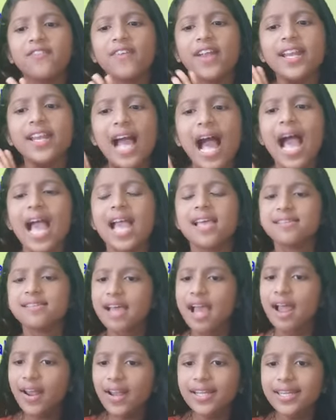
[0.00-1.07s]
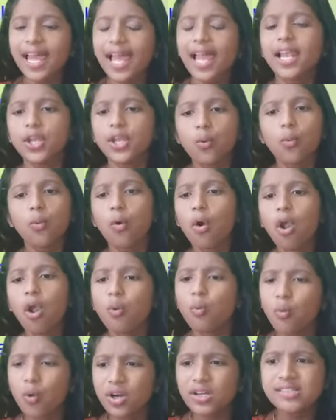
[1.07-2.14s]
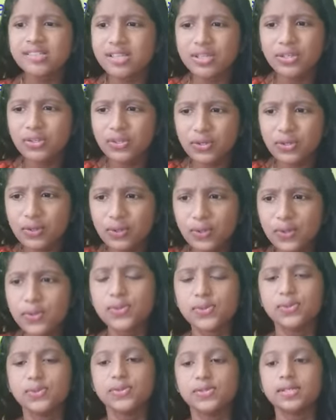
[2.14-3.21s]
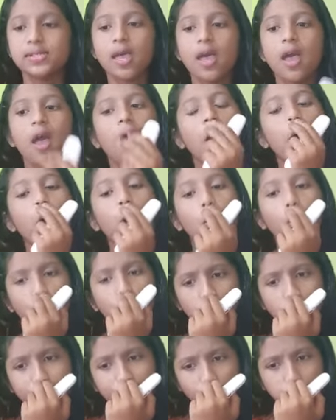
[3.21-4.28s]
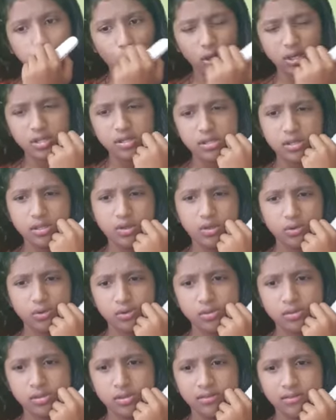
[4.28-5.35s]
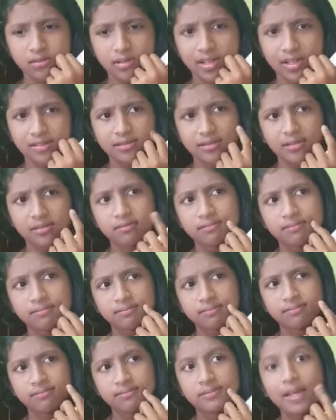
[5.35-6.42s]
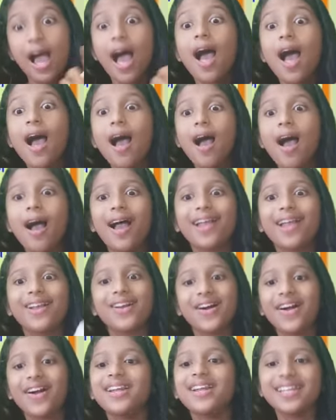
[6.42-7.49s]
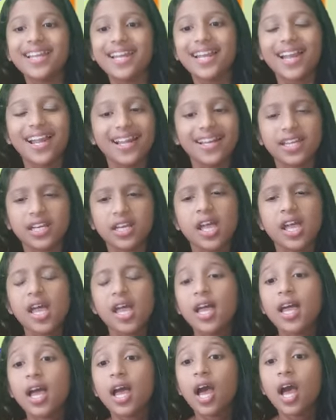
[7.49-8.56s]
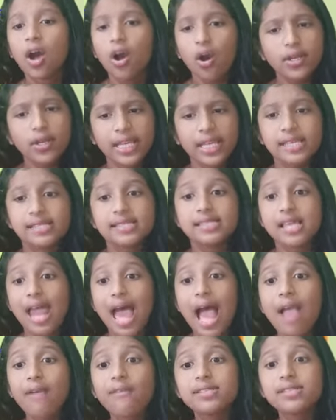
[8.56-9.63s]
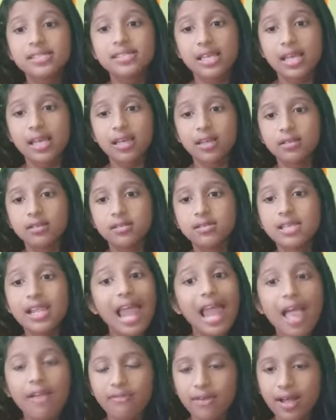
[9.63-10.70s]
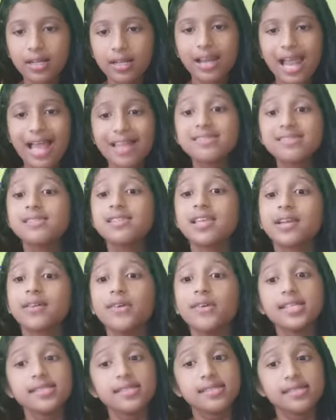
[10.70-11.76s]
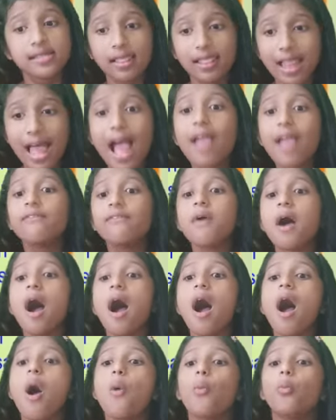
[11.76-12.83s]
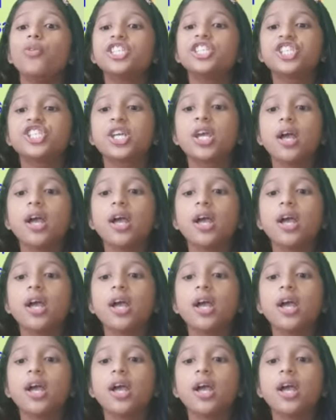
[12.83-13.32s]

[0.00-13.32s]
guys. I'll tell you all. What is the use? Okay, what is the use? Even I'll think. I got it. Okay, saliva glands secrete saliva, which